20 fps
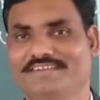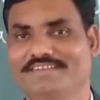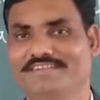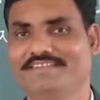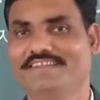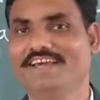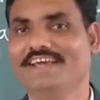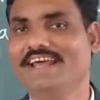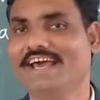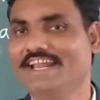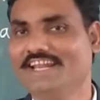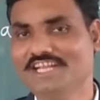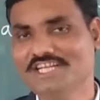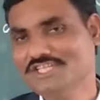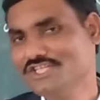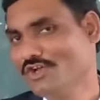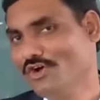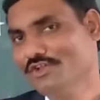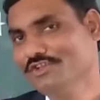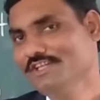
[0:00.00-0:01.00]
They are
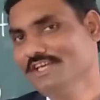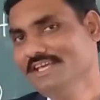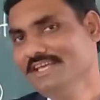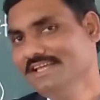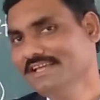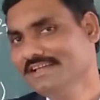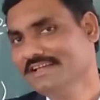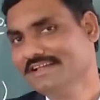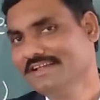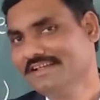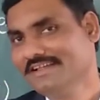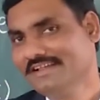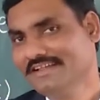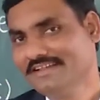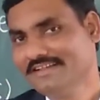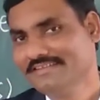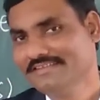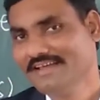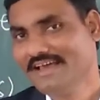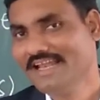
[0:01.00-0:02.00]
arranged on the
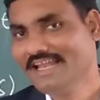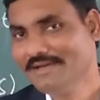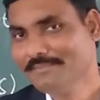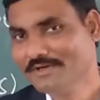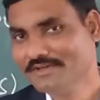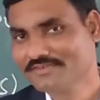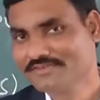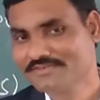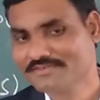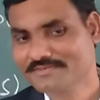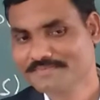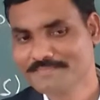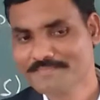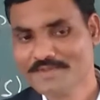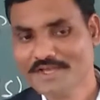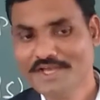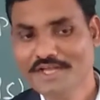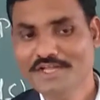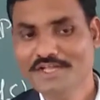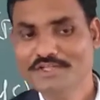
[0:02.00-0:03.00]
thalamus.
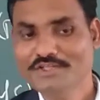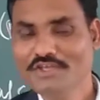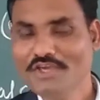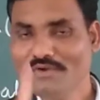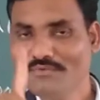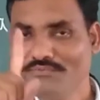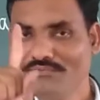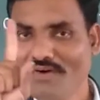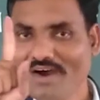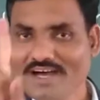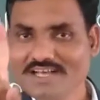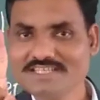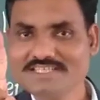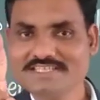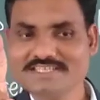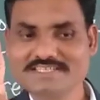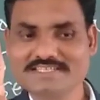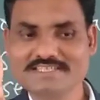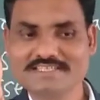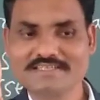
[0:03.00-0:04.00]
The
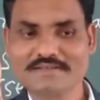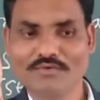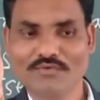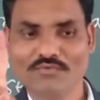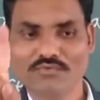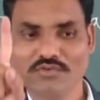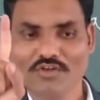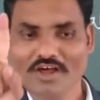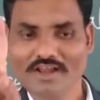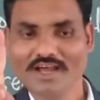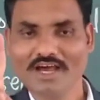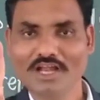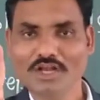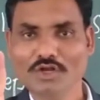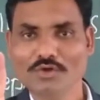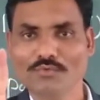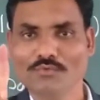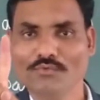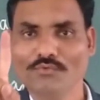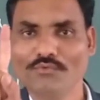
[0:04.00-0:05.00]
first
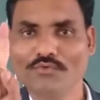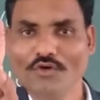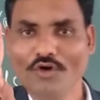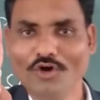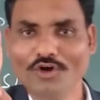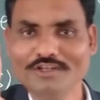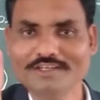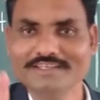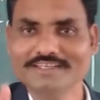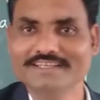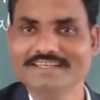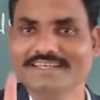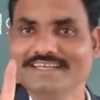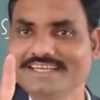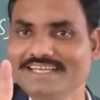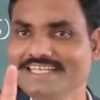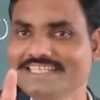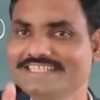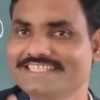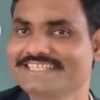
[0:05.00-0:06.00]
floral fold
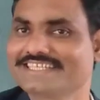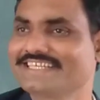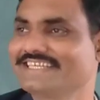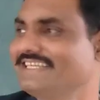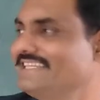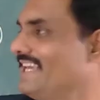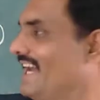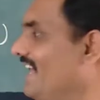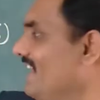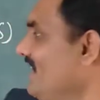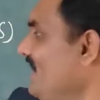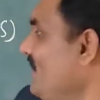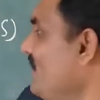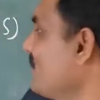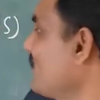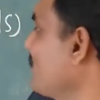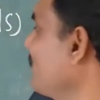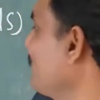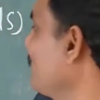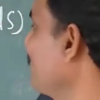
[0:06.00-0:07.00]
is
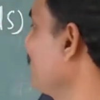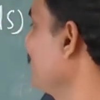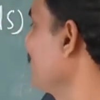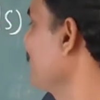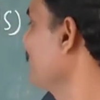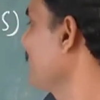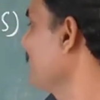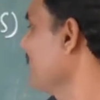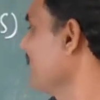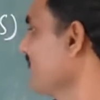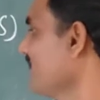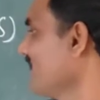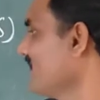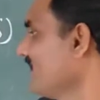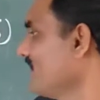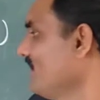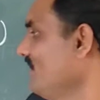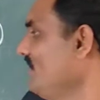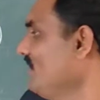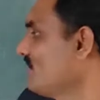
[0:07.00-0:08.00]
calyx.
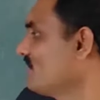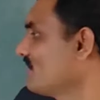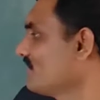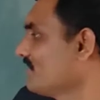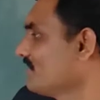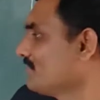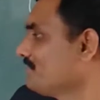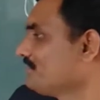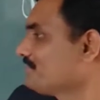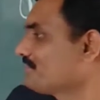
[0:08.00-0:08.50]
This.